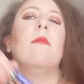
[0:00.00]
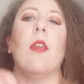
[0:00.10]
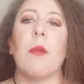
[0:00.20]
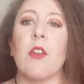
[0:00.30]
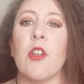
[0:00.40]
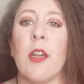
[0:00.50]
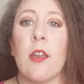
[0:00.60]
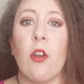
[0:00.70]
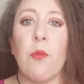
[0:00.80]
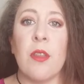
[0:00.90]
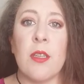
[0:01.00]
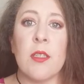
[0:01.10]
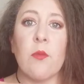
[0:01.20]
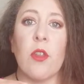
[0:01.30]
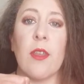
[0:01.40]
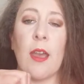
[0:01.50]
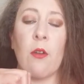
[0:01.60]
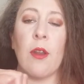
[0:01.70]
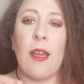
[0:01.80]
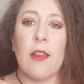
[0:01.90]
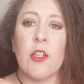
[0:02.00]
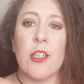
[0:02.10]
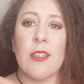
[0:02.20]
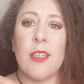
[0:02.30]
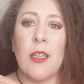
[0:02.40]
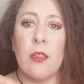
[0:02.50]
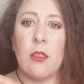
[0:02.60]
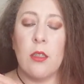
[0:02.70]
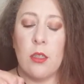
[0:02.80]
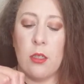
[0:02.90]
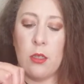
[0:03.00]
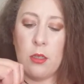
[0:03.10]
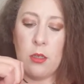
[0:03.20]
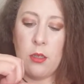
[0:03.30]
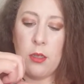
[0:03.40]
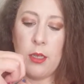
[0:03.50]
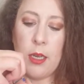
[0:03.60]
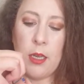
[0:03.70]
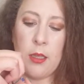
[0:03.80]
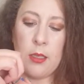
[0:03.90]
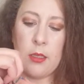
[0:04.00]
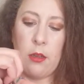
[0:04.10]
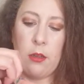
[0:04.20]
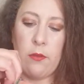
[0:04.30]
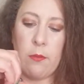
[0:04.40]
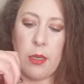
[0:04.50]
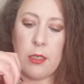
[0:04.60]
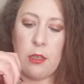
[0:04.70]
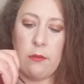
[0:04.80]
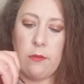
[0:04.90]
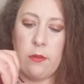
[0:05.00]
Now I'm going to try and open this without actually getting this all over myself.